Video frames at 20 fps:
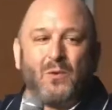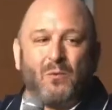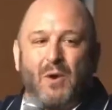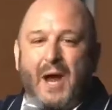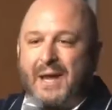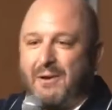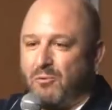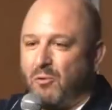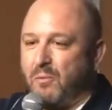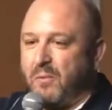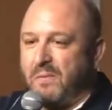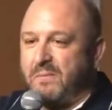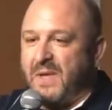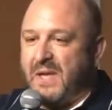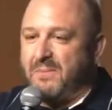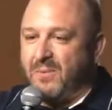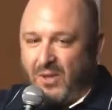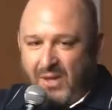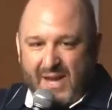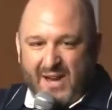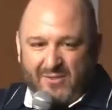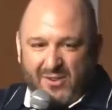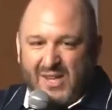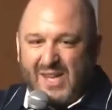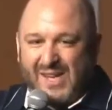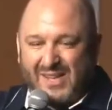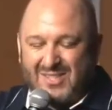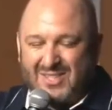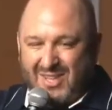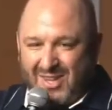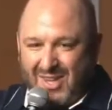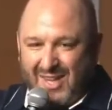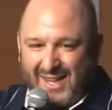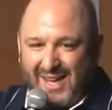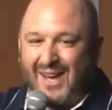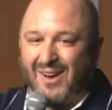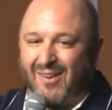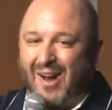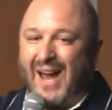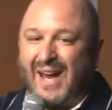with the right group of people and everything is
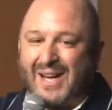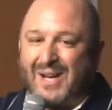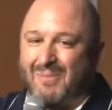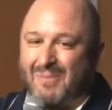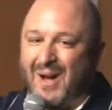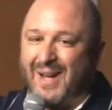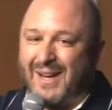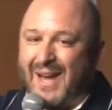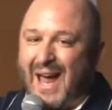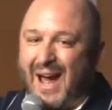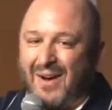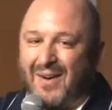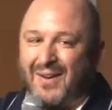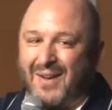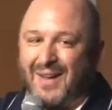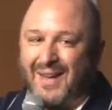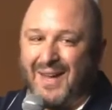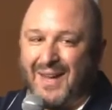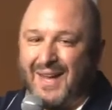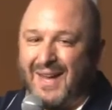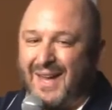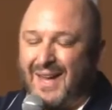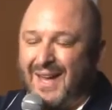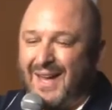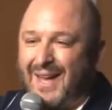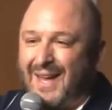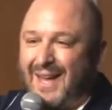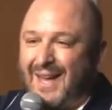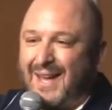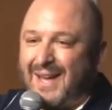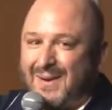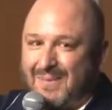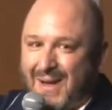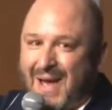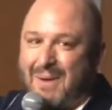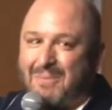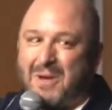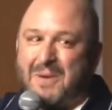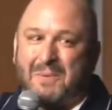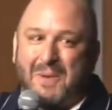clicking, right? Come on now. Come
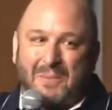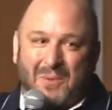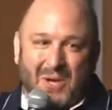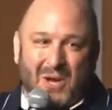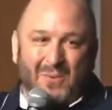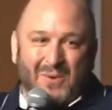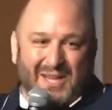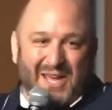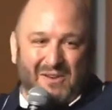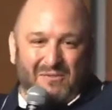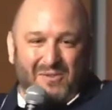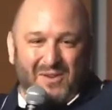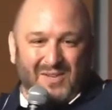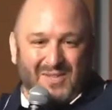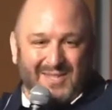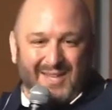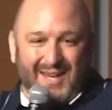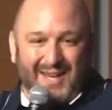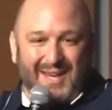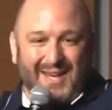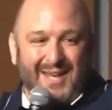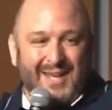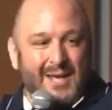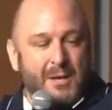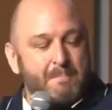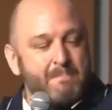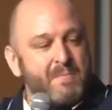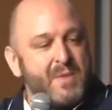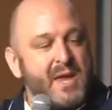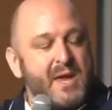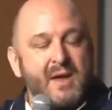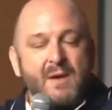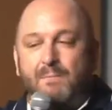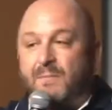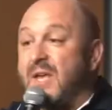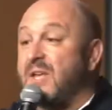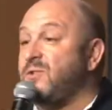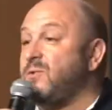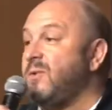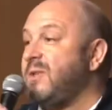on. How many people know what that feels like?
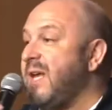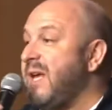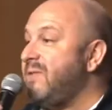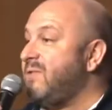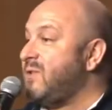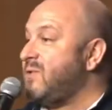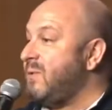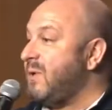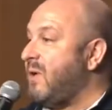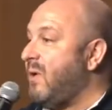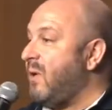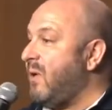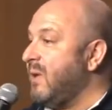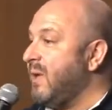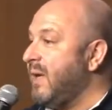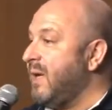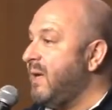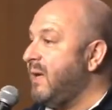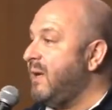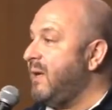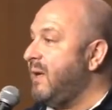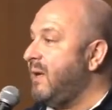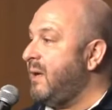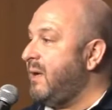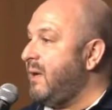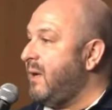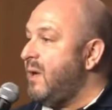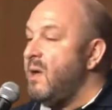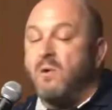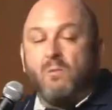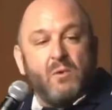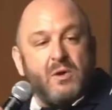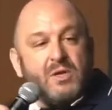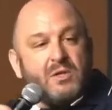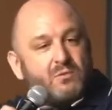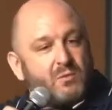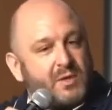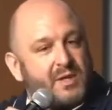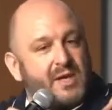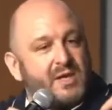That's what David's recalling when
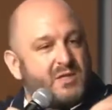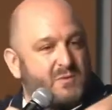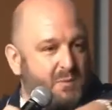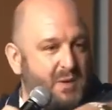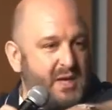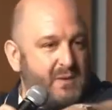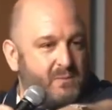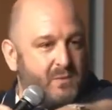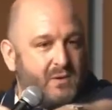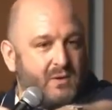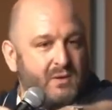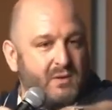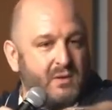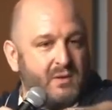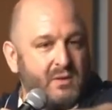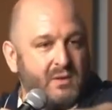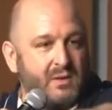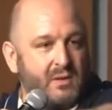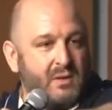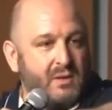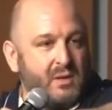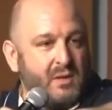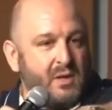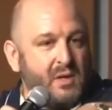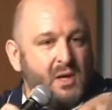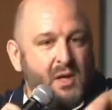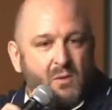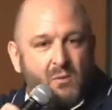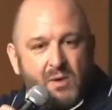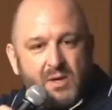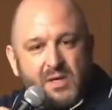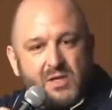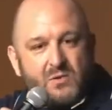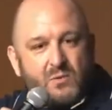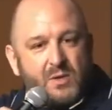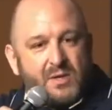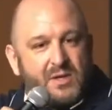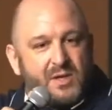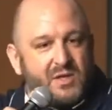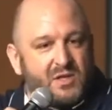he's with his people. When
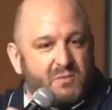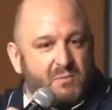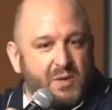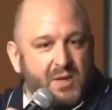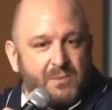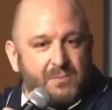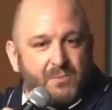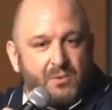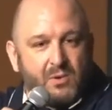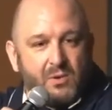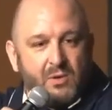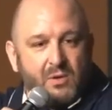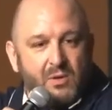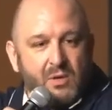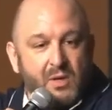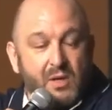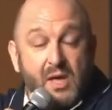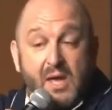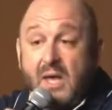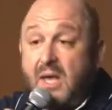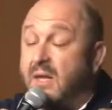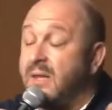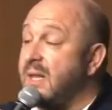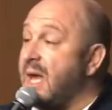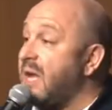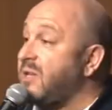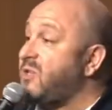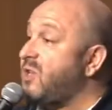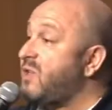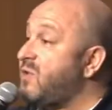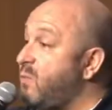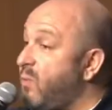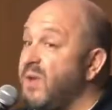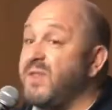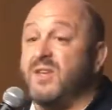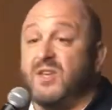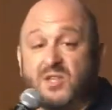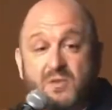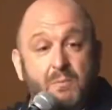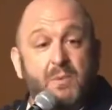he's with his people. Not just
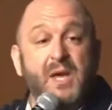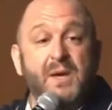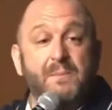with his